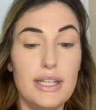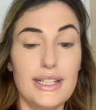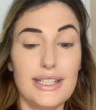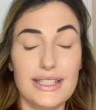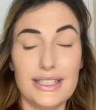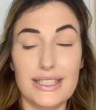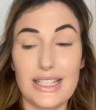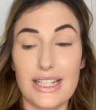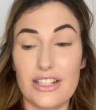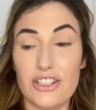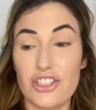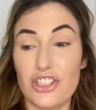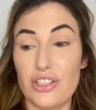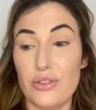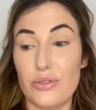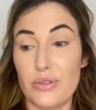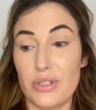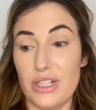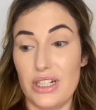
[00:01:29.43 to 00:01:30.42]
It's actually
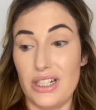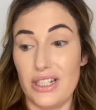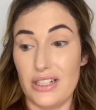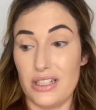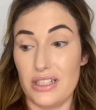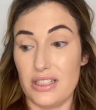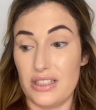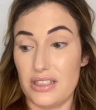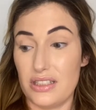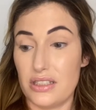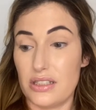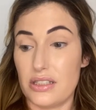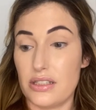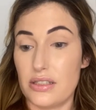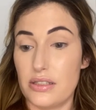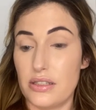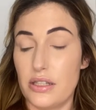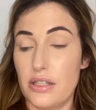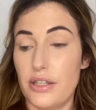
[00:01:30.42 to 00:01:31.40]
really nice.
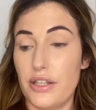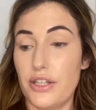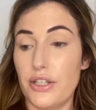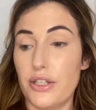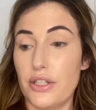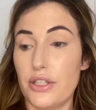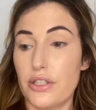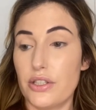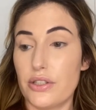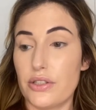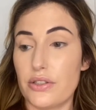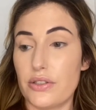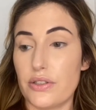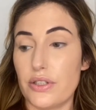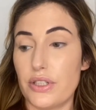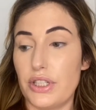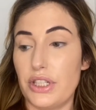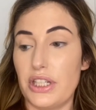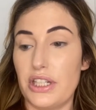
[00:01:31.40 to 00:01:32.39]
So
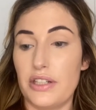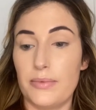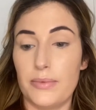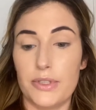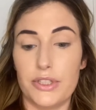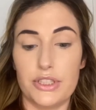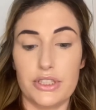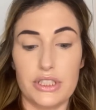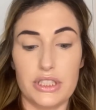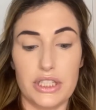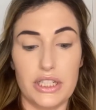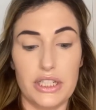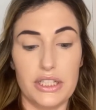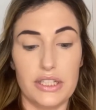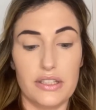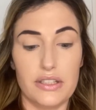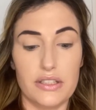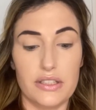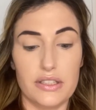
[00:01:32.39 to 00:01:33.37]
again, I'm going to
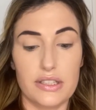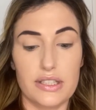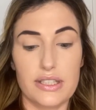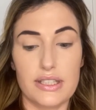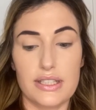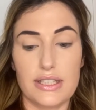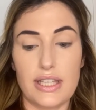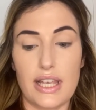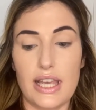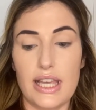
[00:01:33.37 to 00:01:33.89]
take this